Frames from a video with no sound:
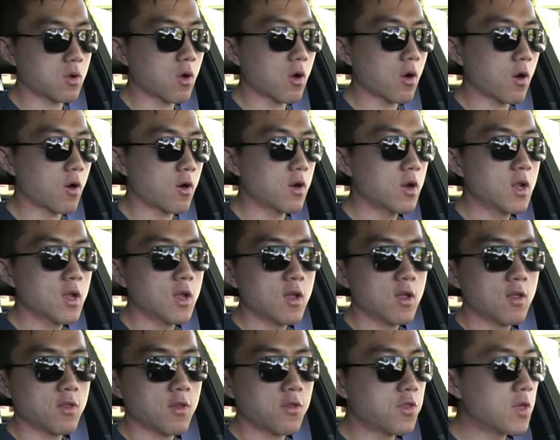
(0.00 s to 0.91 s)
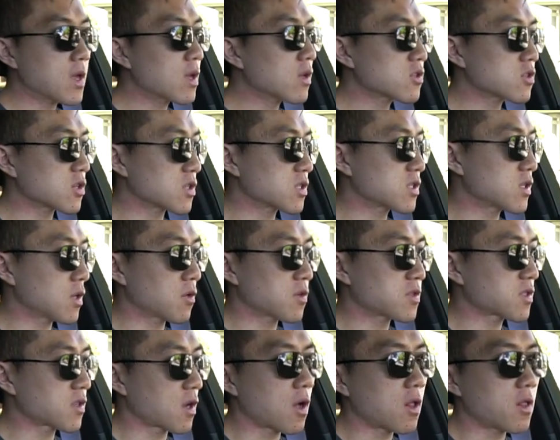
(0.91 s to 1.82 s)
car. The thing is just so
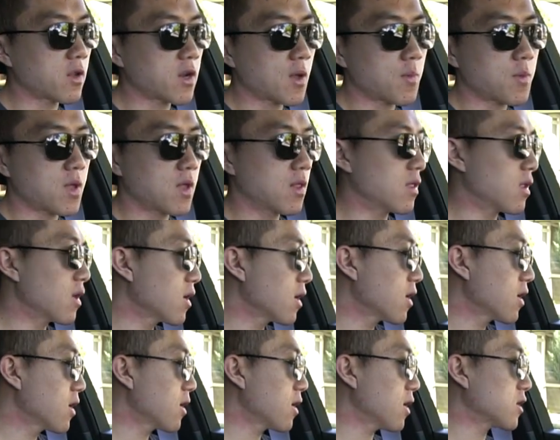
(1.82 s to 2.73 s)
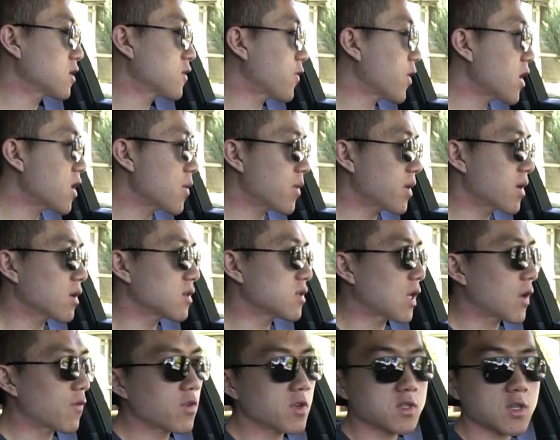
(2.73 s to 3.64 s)
solid. I mean, it's funny because
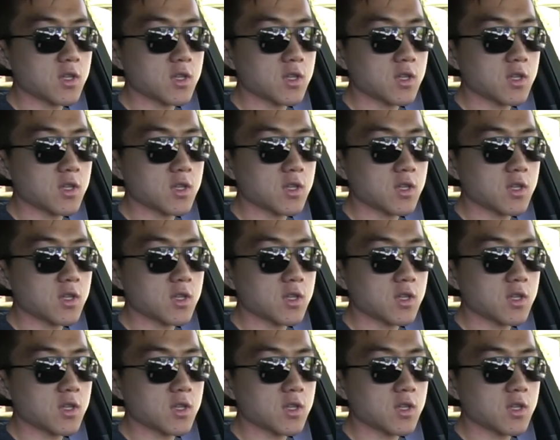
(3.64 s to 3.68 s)
every